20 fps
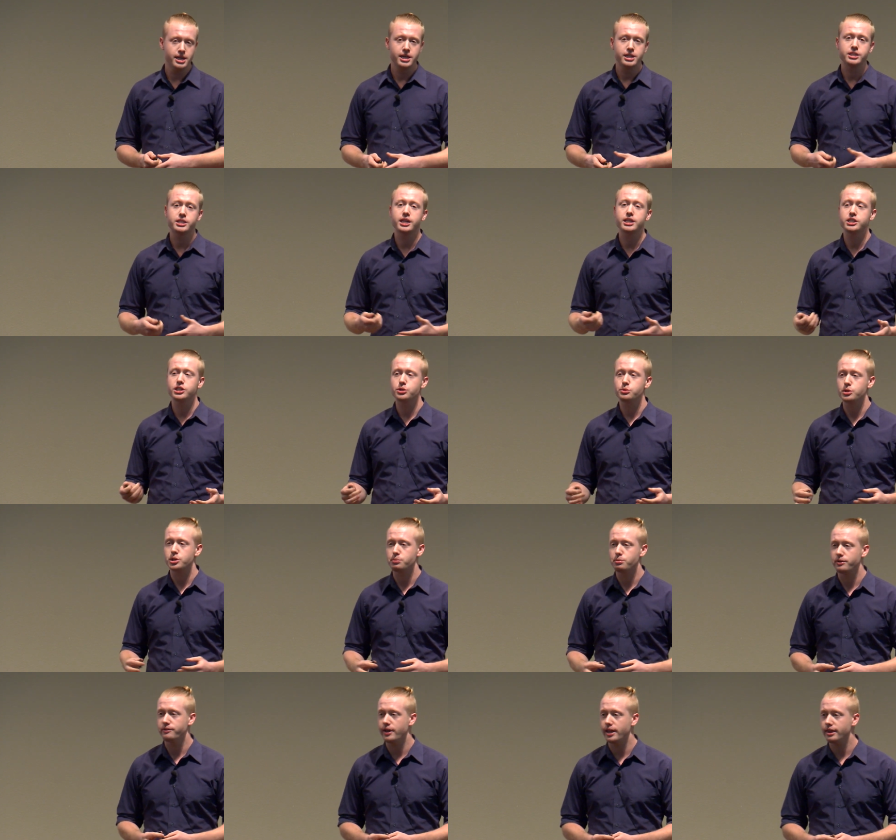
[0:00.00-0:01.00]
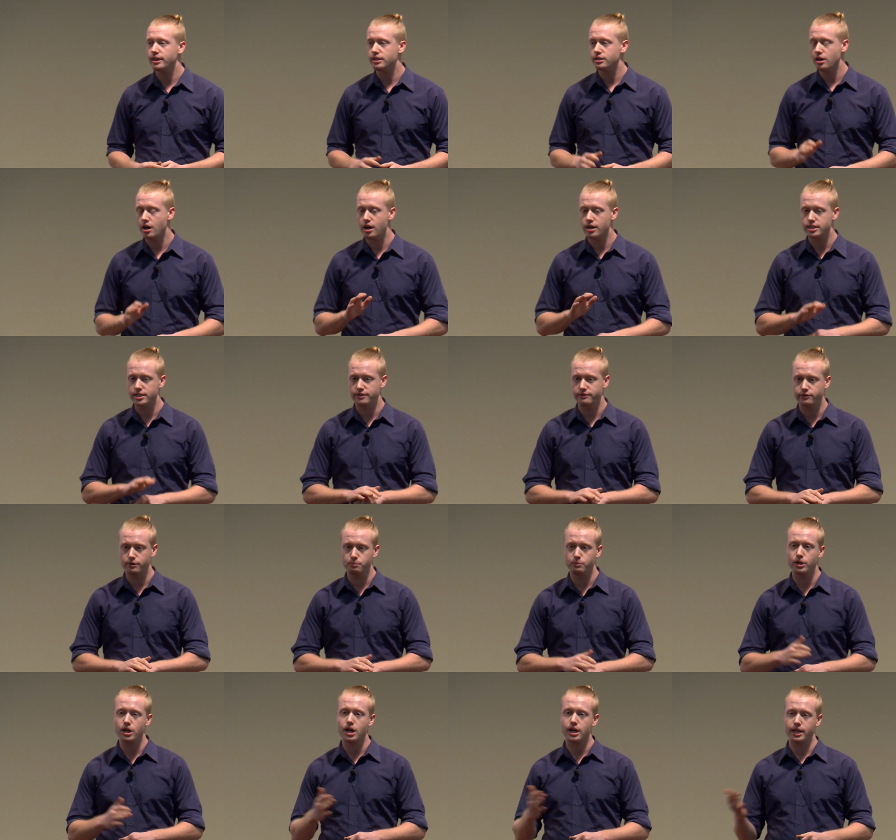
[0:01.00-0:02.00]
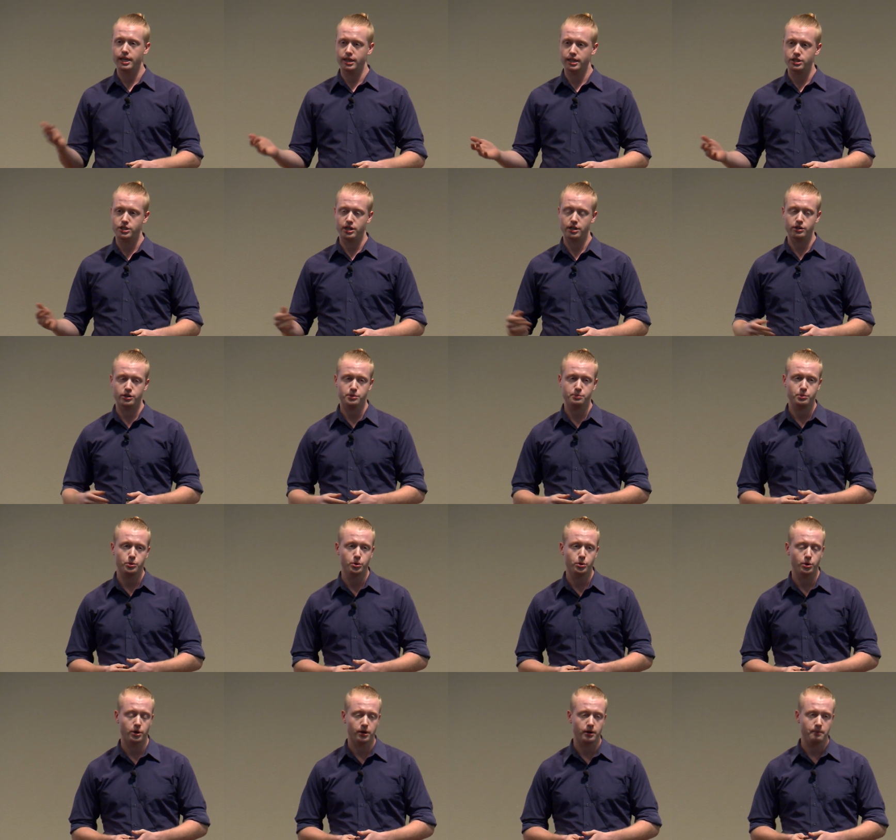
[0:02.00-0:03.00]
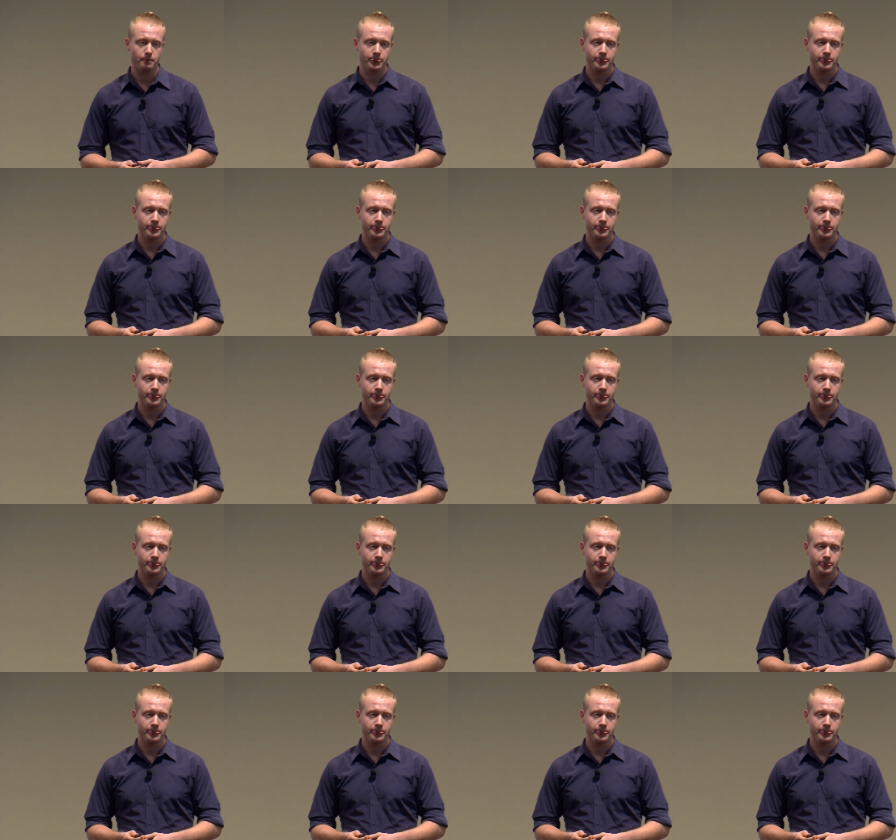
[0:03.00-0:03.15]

changes which prevent the toxin from blocking the channel's pore.